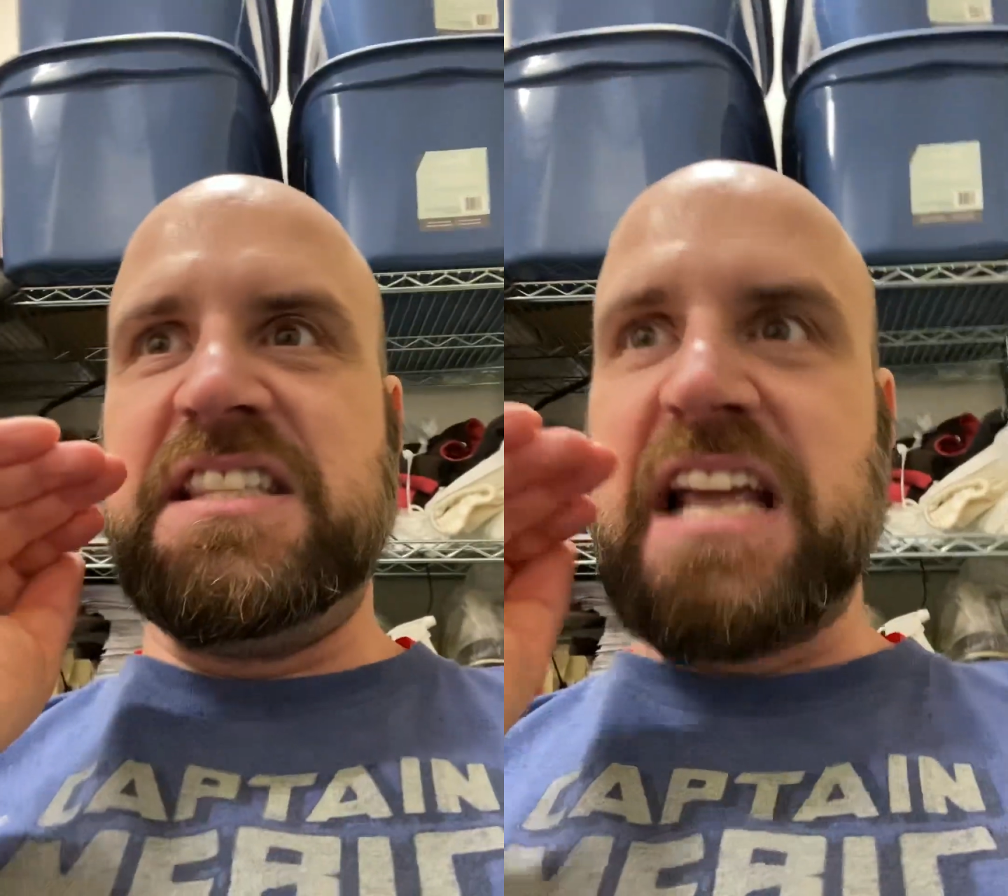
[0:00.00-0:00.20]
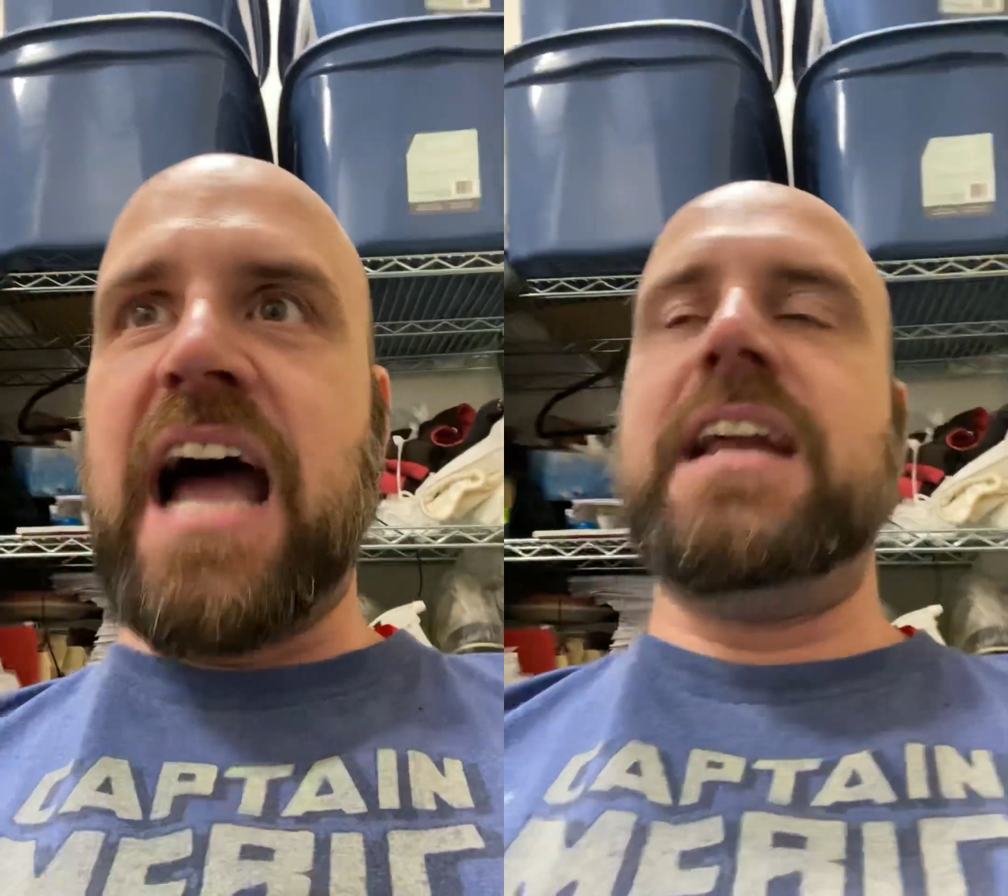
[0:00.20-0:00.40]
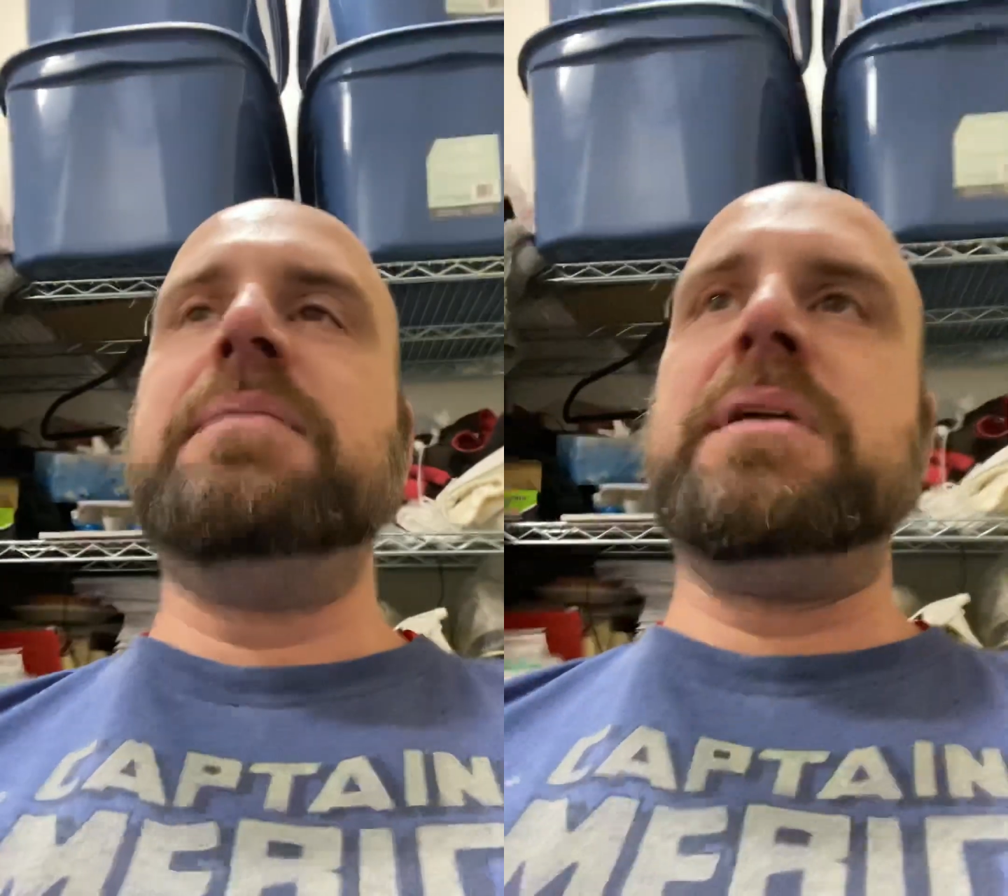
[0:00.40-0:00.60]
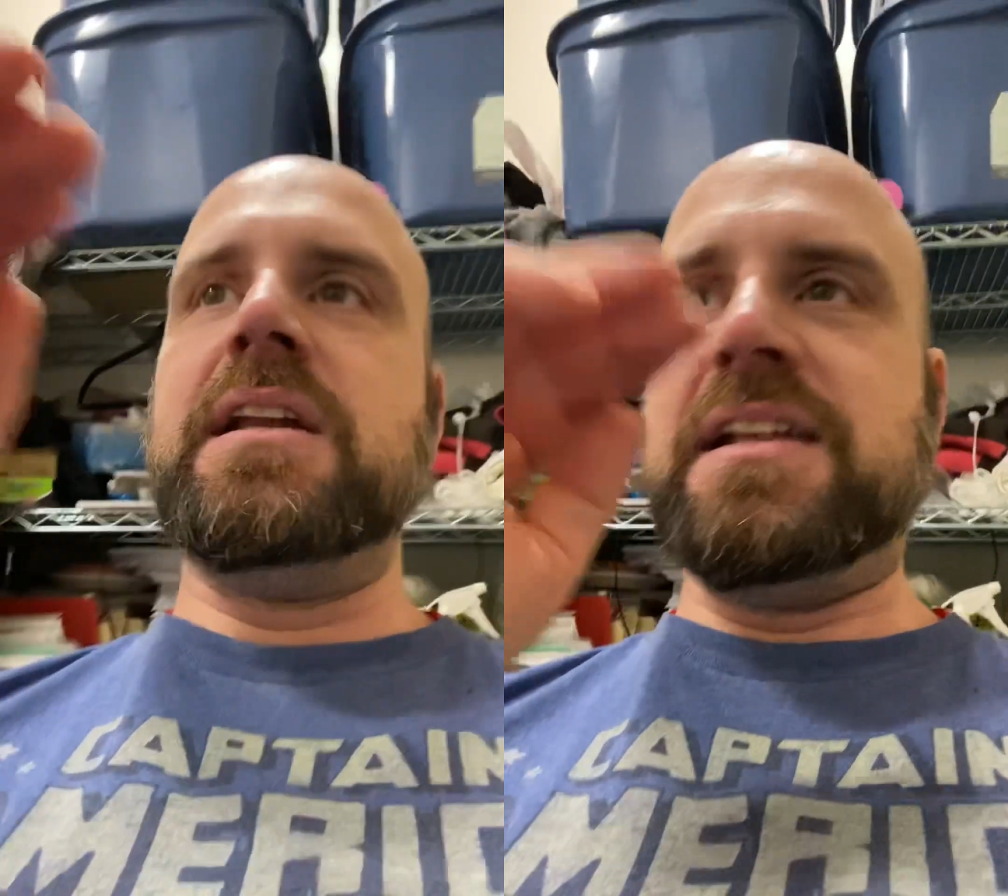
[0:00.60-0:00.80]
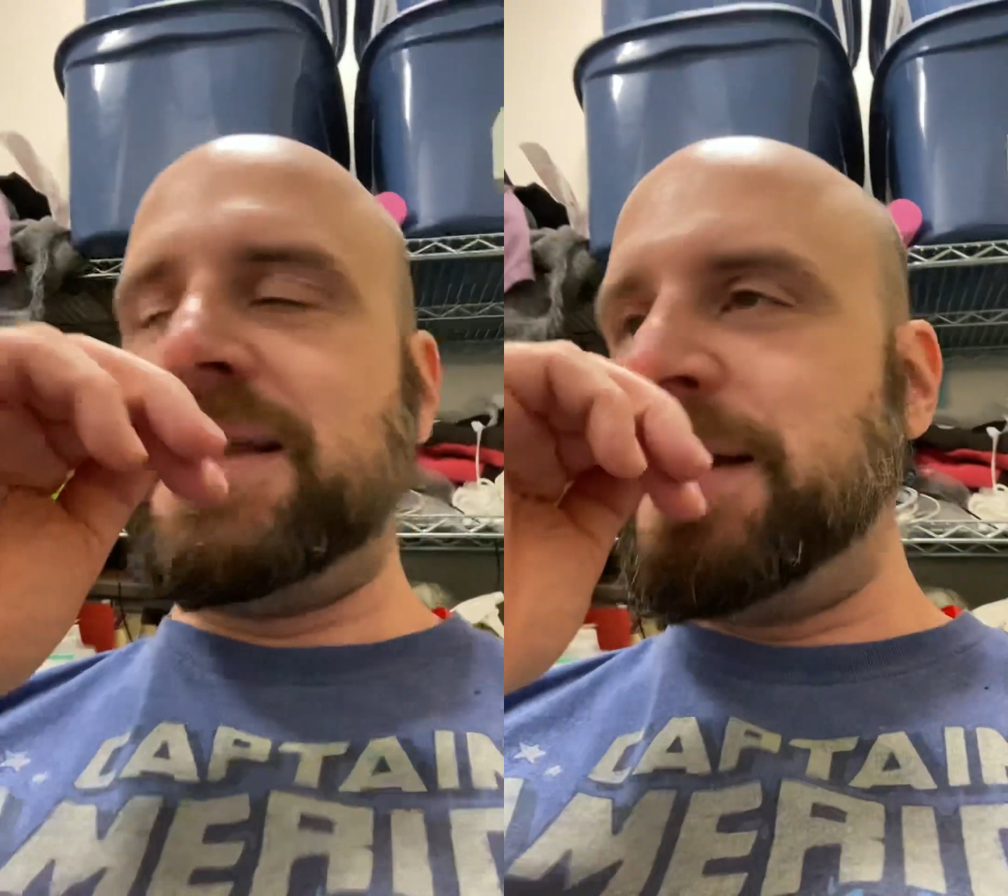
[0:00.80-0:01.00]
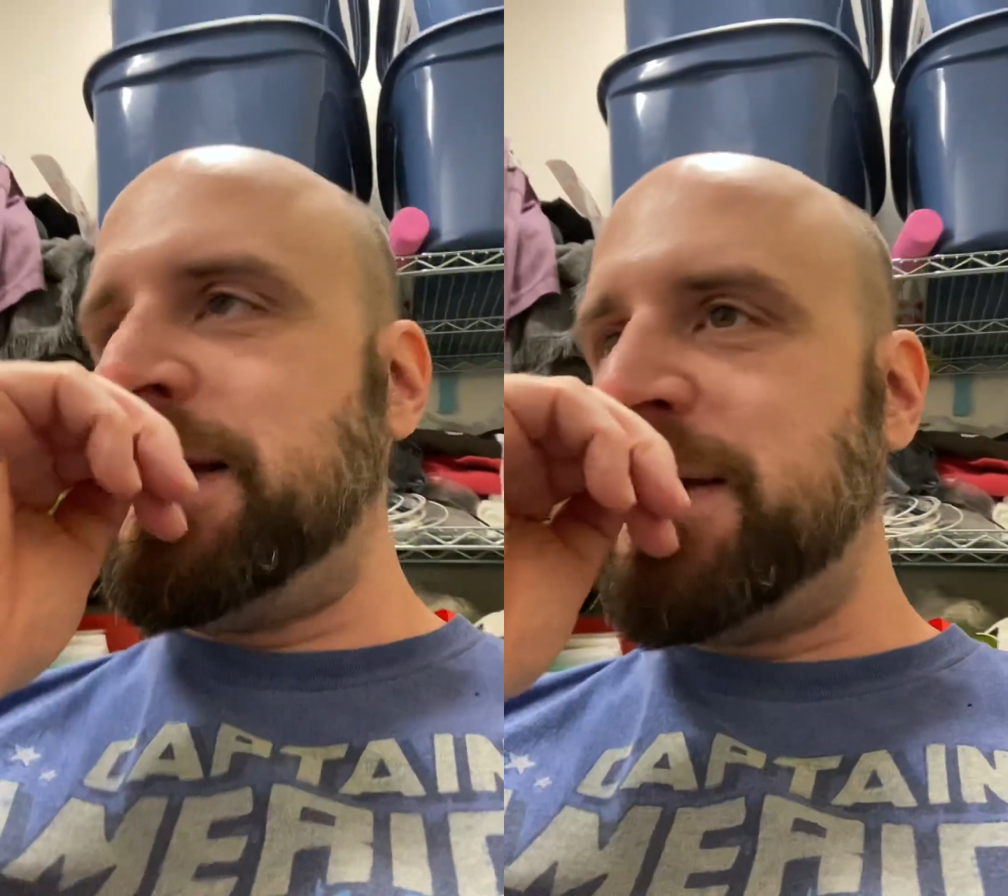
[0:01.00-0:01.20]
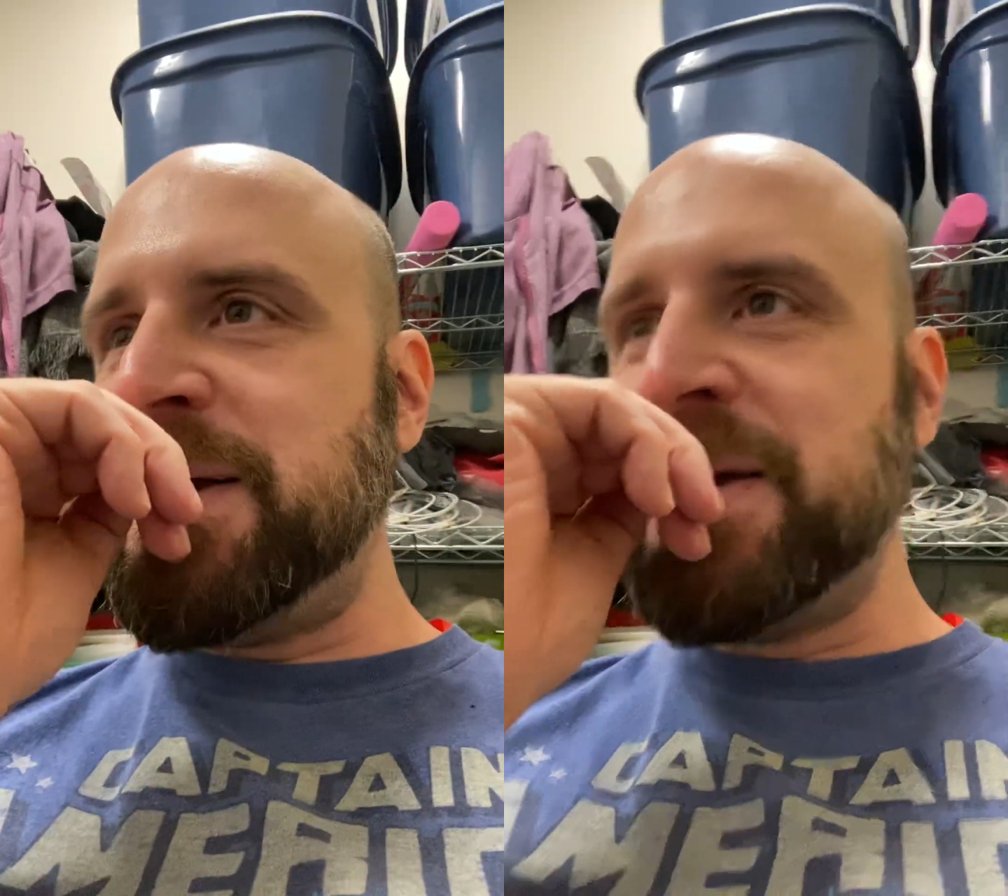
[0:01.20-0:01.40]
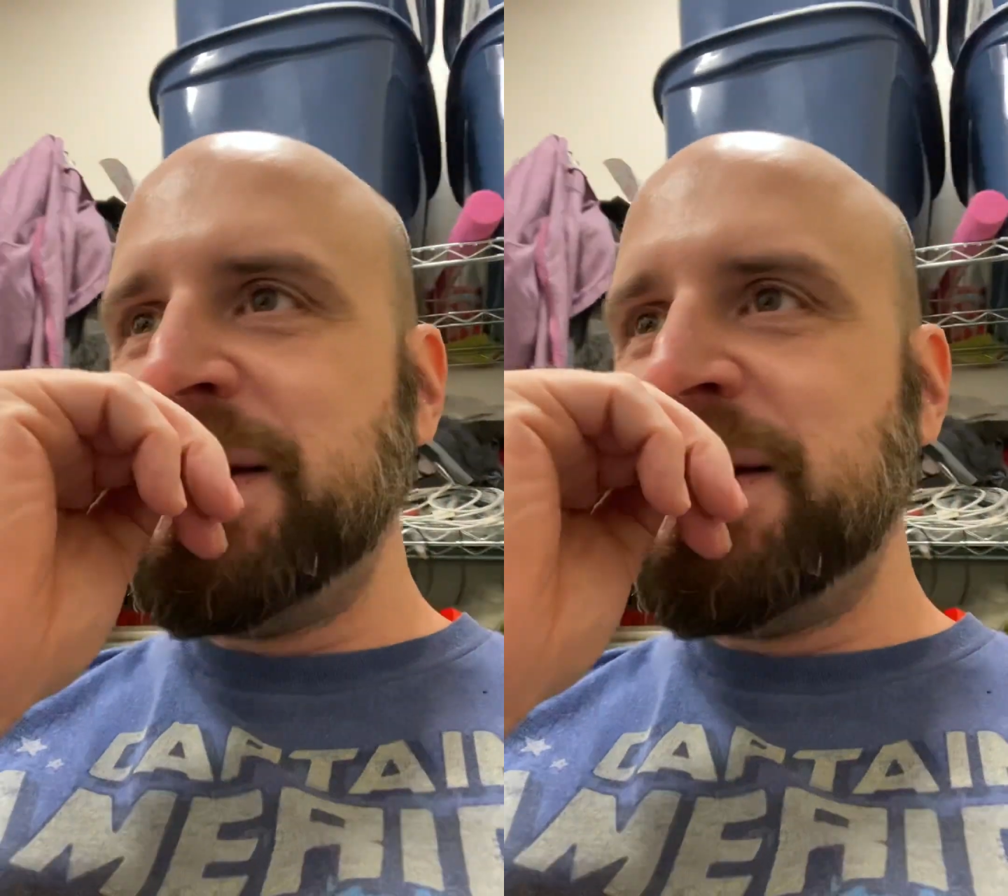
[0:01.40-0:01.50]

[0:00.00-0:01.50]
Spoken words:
died immediately.